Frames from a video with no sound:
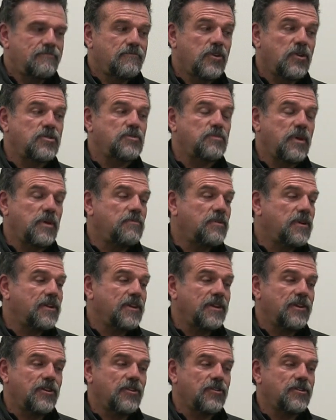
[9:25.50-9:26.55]
Most people
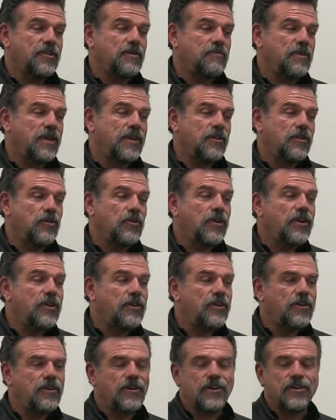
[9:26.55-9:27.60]
can learn to be a
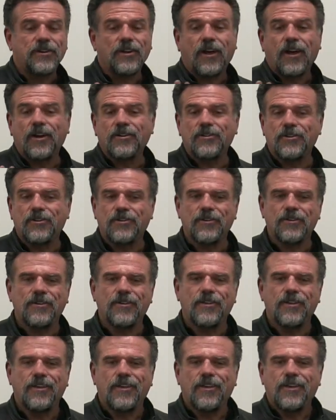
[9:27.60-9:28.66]
lawyer, a doctor.
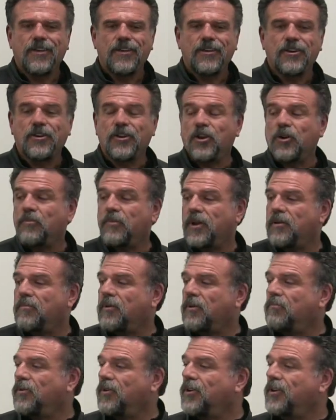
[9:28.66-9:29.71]
You can open up
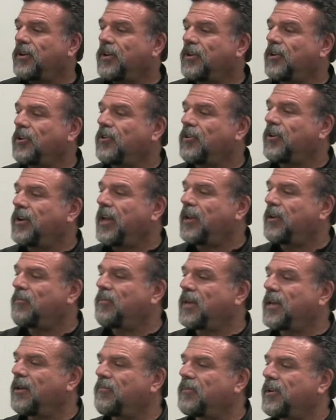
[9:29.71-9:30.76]
a book and learn how to
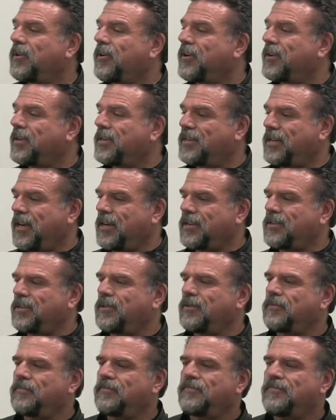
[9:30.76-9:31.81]
become an
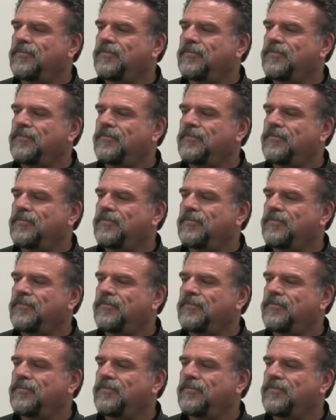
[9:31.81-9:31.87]
architect.